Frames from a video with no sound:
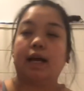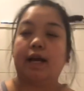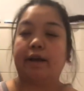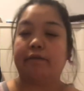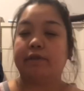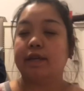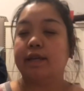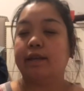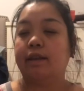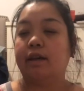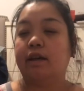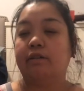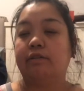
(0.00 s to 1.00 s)
I really
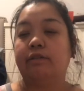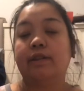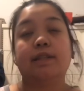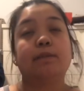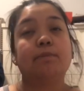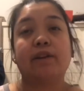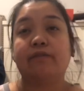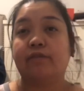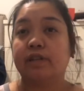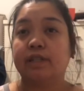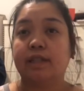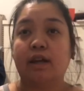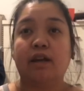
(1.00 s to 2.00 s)
love, this is my
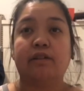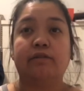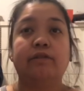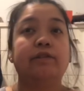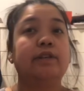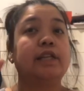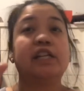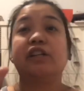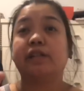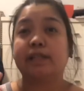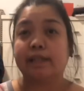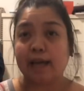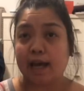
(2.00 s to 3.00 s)
first love here
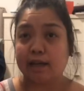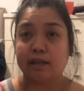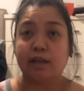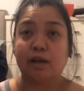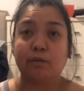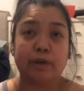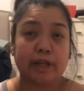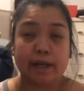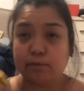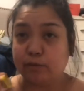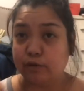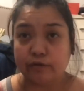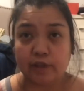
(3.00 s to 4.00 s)
in Canada when I
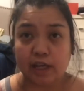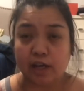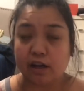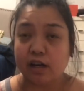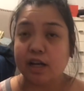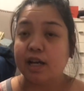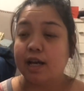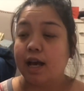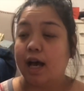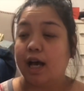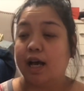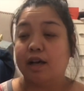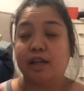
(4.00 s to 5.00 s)
moved here
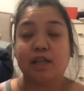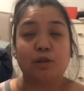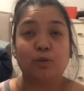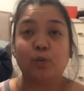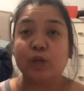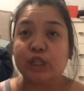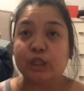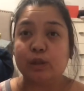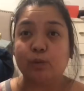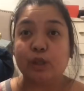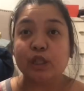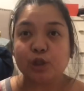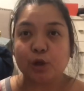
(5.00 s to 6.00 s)
uh, in Win
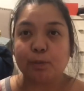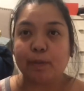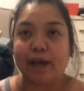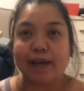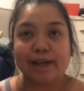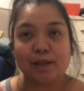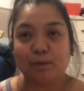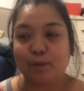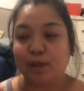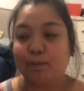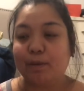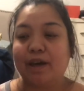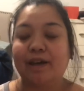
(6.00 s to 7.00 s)
Winterpeg in
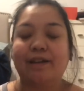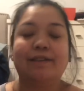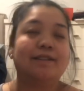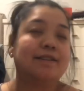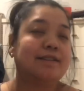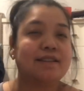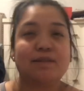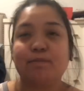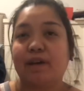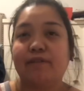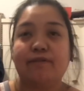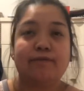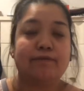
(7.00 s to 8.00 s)
Winnipeg. This is
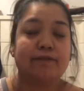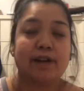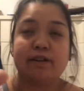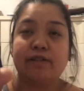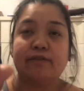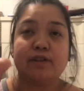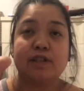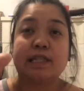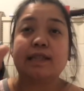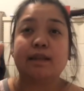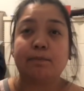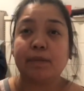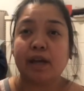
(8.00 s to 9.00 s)
my very
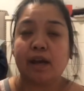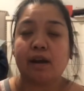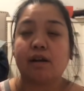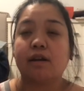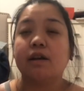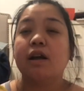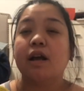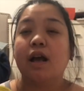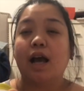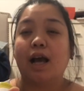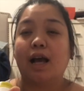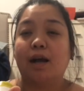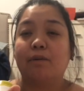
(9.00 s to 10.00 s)
first lip care
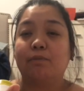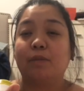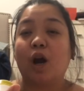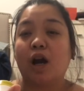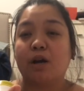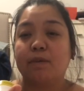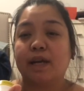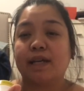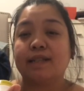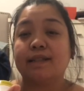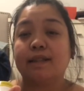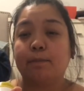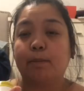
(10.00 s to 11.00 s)
um,
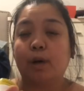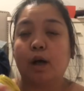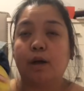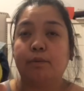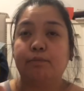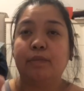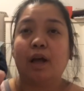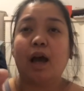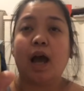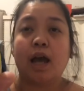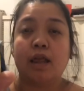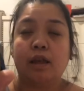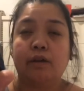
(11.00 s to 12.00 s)
Carmex lip balm.
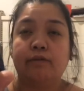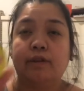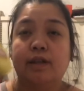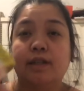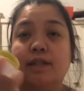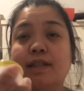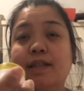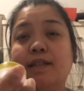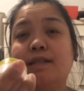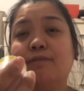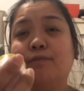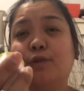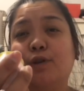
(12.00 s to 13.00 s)
I love this. It's
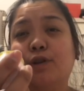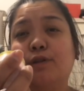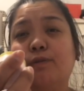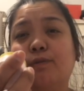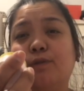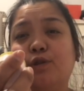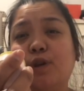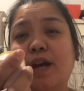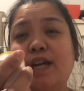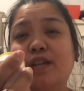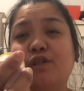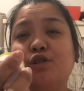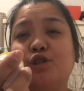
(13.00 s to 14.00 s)
for
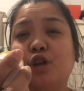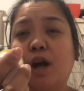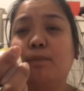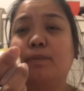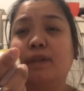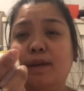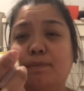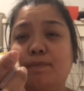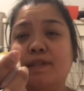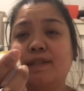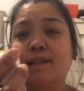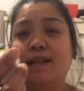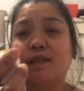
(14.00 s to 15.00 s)
dry chopped
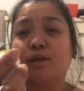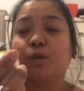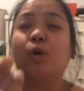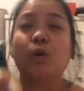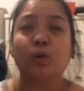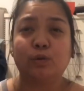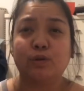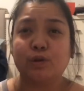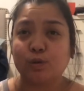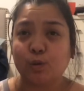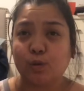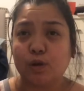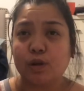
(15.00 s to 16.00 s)
lips and cold
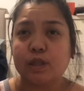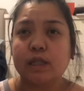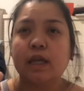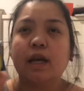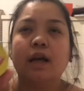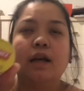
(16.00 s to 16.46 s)
sores.